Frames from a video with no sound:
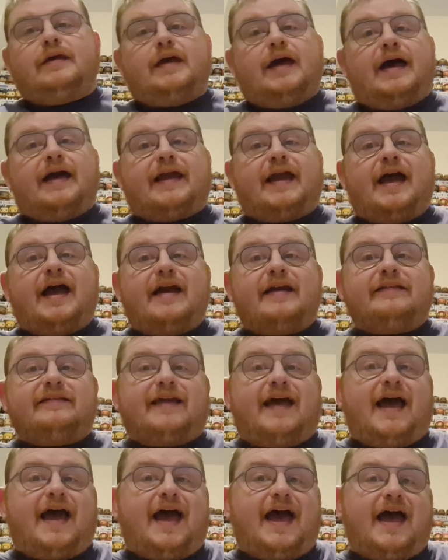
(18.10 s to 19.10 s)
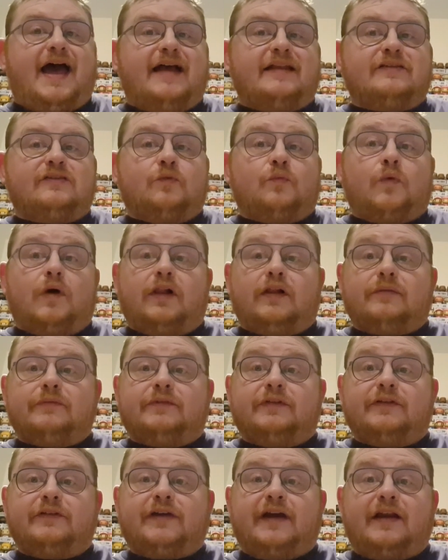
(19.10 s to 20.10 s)
Hi guys, and welcome
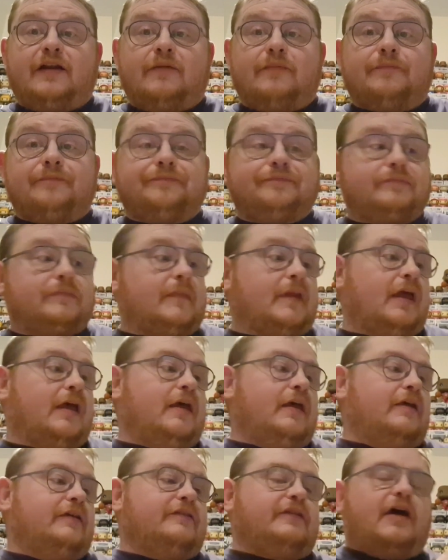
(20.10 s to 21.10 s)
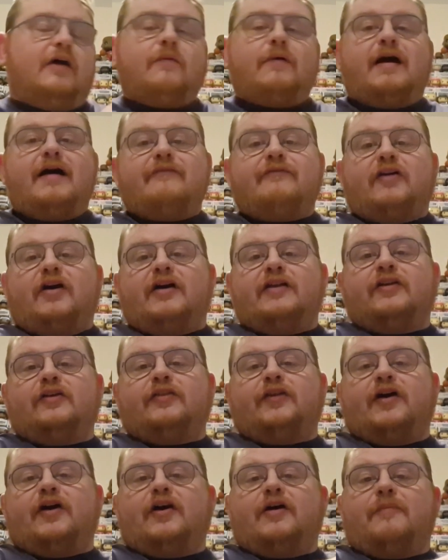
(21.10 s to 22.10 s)
to the channel. So I've got
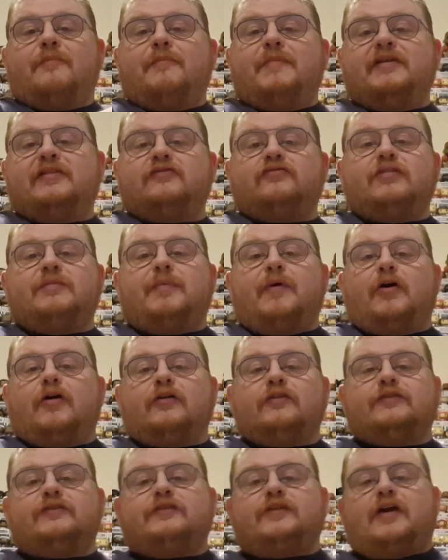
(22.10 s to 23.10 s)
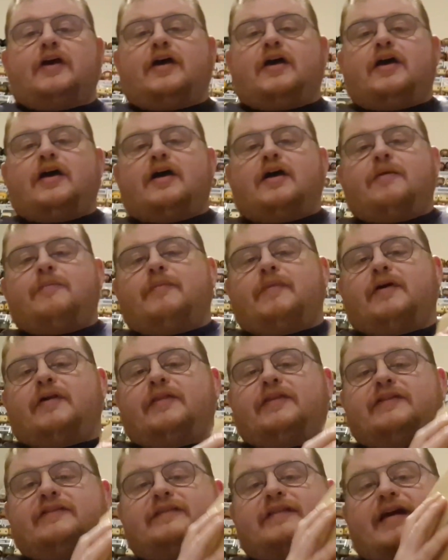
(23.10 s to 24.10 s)
another mystery box,
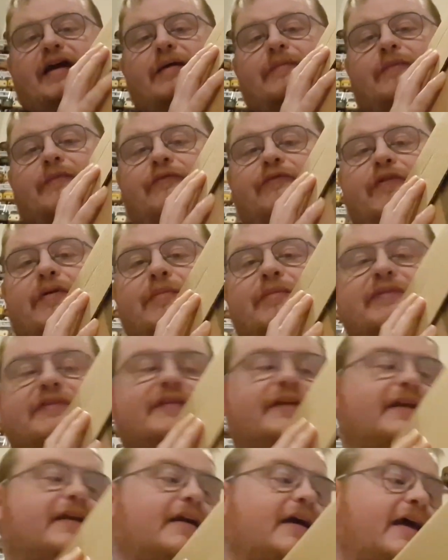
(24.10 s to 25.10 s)
this time from Zinga